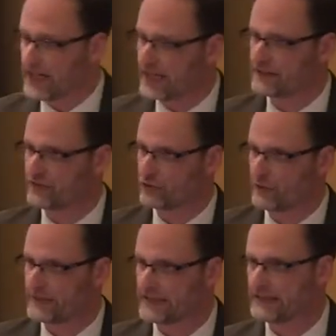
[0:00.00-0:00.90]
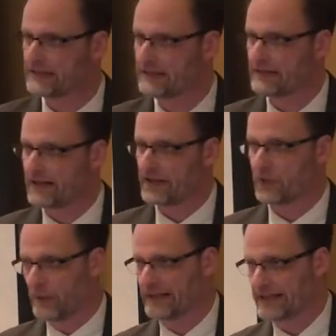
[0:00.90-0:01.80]
nonconformity on
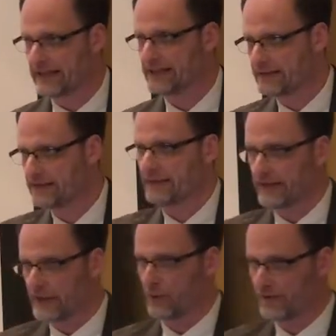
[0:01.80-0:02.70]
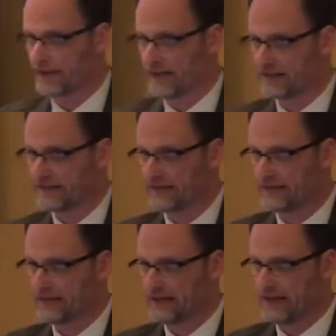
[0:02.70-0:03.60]
the one hand and
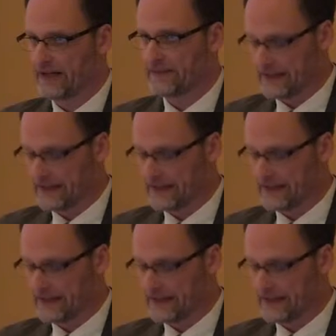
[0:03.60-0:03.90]
orthodoxy on